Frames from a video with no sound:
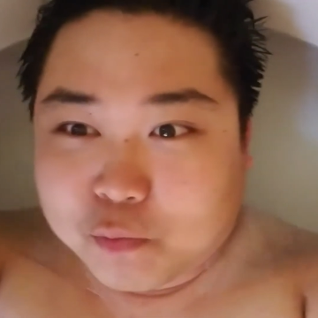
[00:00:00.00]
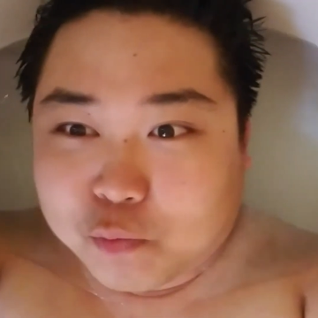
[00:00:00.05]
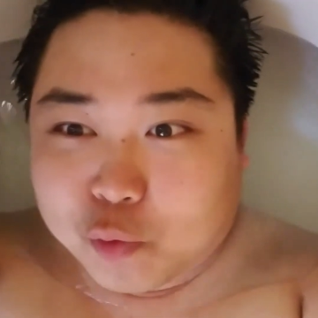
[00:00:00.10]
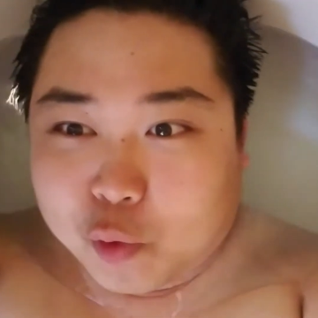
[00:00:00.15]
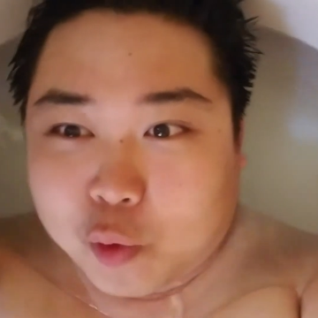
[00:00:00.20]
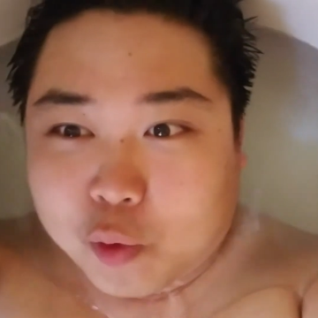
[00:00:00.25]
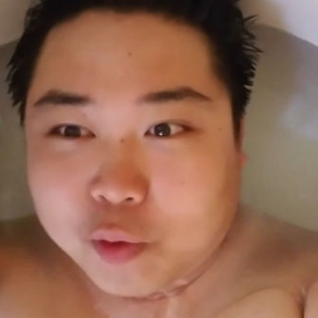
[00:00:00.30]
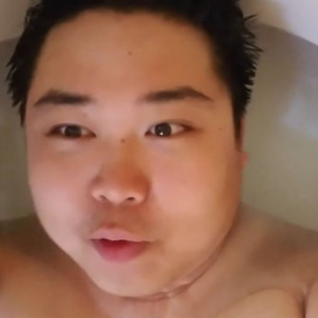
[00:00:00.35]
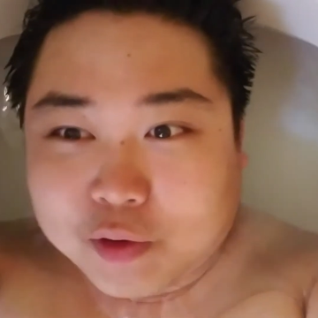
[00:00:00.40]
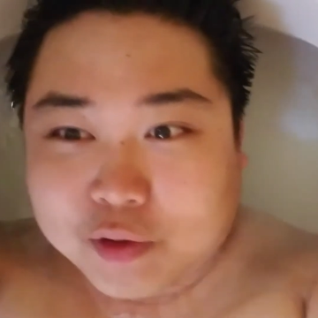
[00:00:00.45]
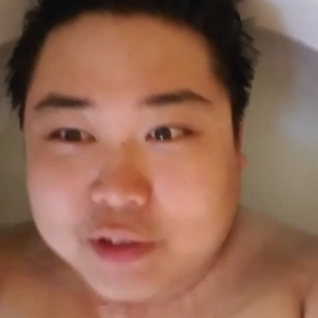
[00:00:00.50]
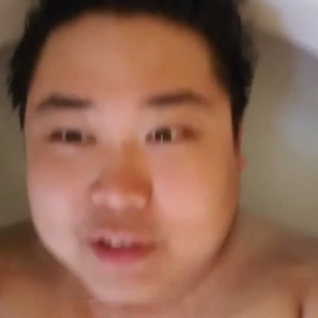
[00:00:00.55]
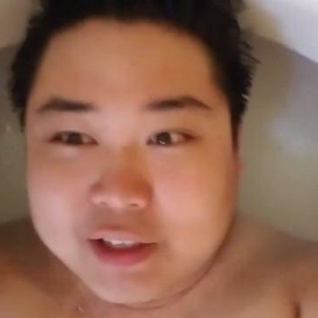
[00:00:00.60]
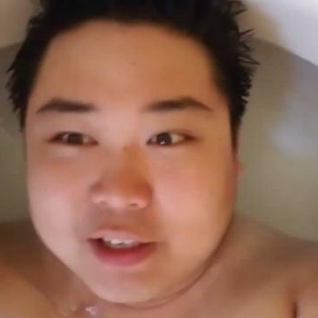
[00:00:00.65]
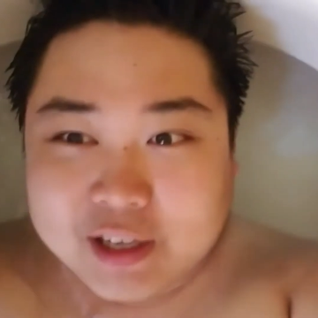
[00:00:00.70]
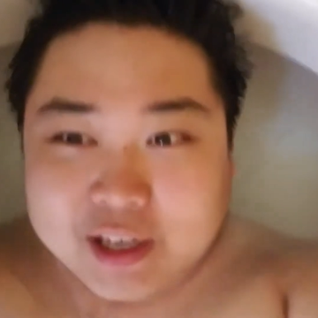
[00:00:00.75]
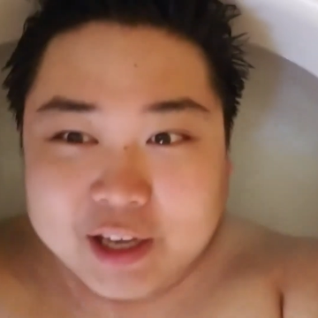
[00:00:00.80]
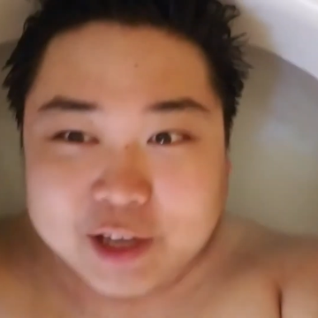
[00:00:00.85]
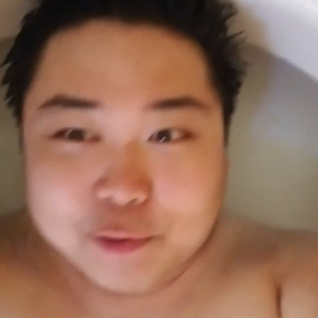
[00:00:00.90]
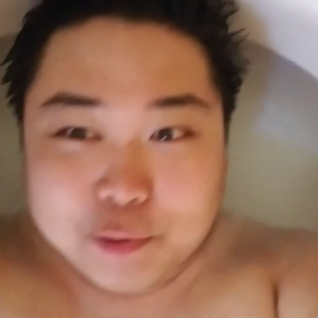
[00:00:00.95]

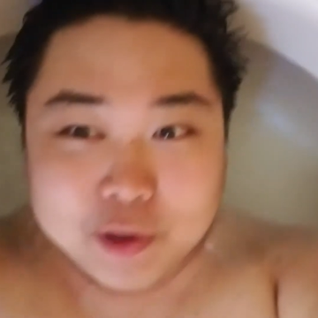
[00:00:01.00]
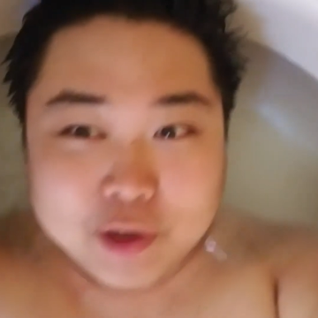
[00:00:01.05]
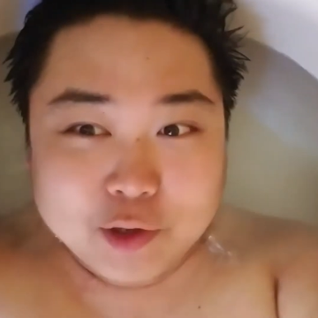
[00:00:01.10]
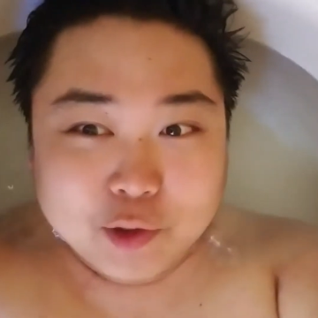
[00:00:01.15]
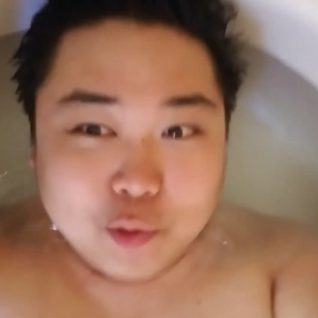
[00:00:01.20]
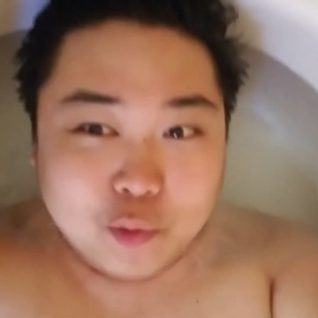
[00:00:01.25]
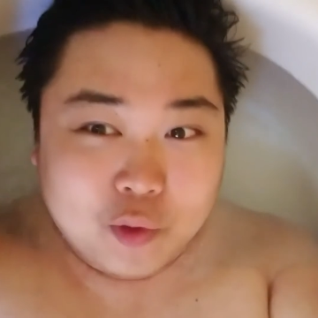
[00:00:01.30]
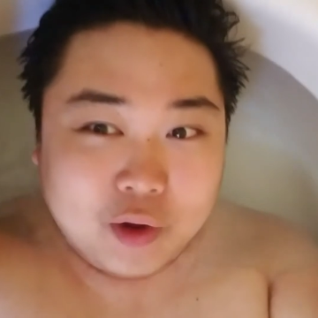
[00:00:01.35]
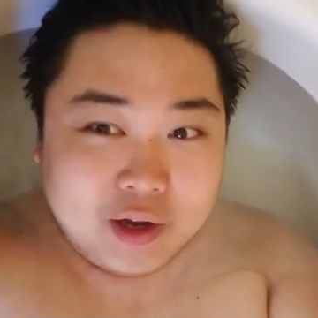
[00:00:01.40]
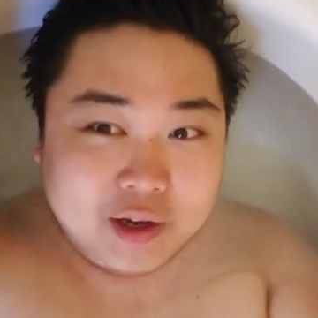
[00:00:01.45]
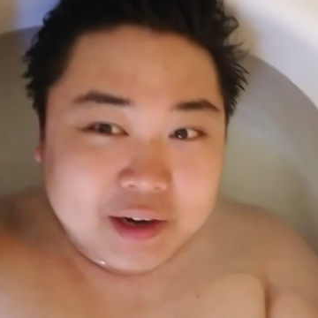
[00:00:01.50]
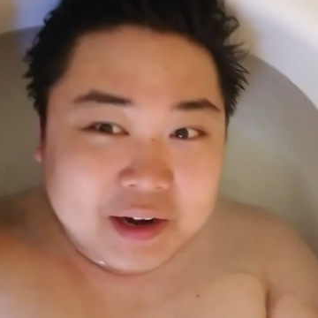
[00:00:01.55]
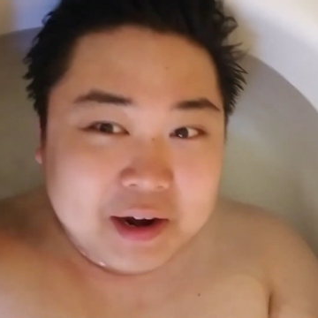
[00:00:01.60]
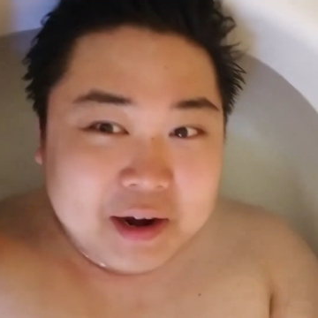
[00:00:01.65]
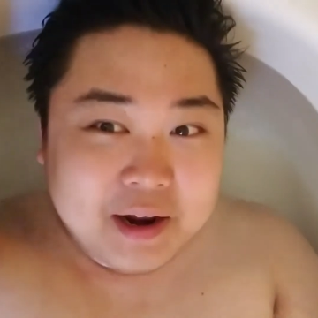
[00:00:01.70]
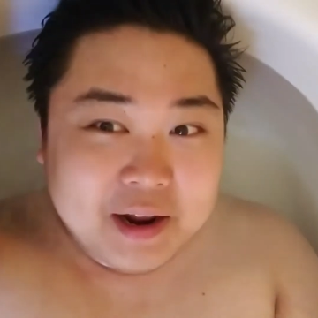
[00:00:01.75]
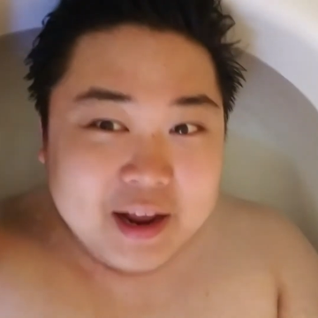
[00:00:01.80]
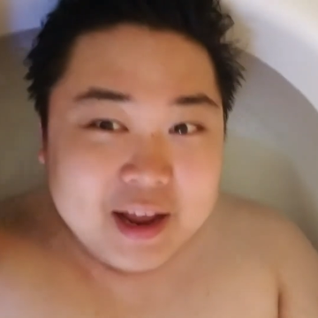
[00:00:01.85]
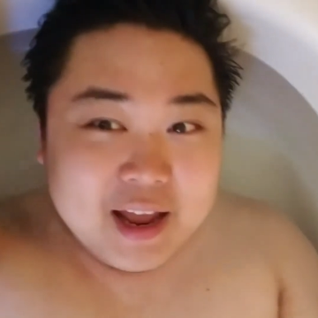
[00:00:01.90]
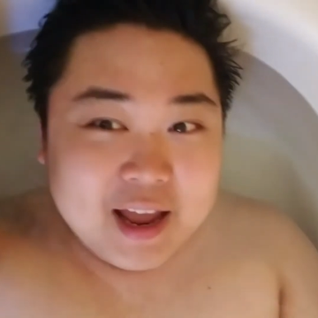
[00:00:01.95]
rolled a critical
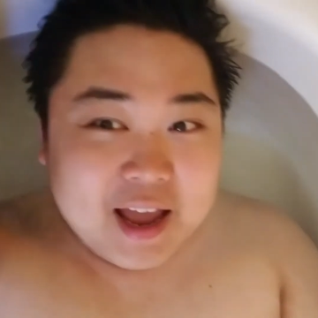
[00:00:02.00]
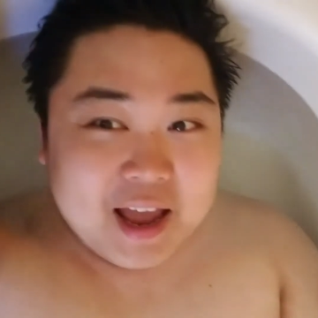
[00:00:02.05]
1,